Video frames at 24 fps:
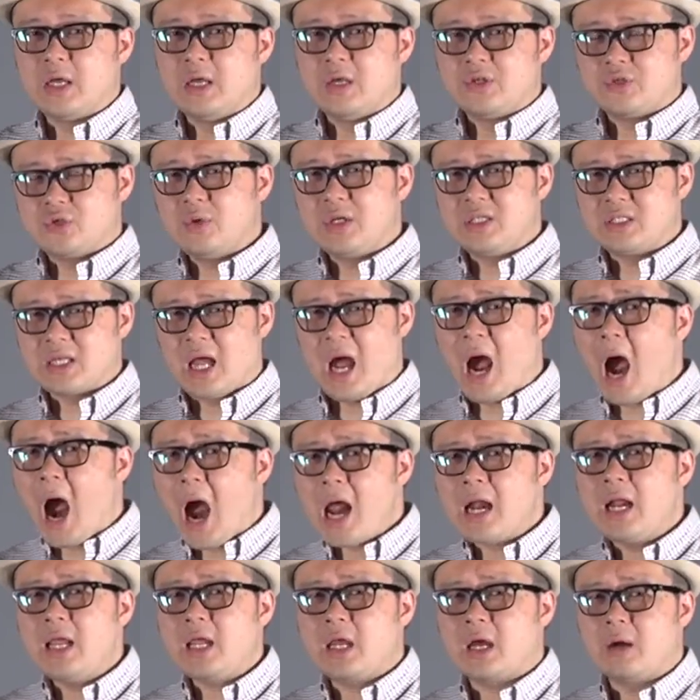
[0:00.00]
so it's a
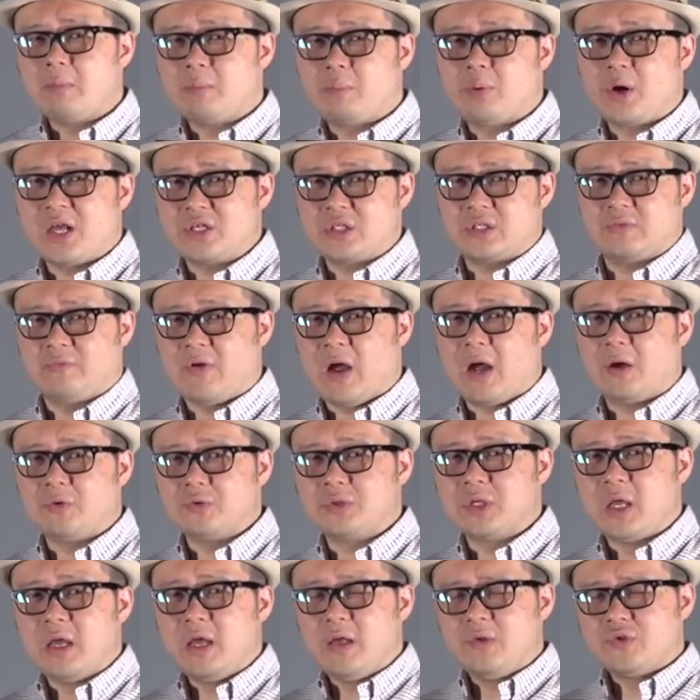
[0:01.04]
highly compressed files.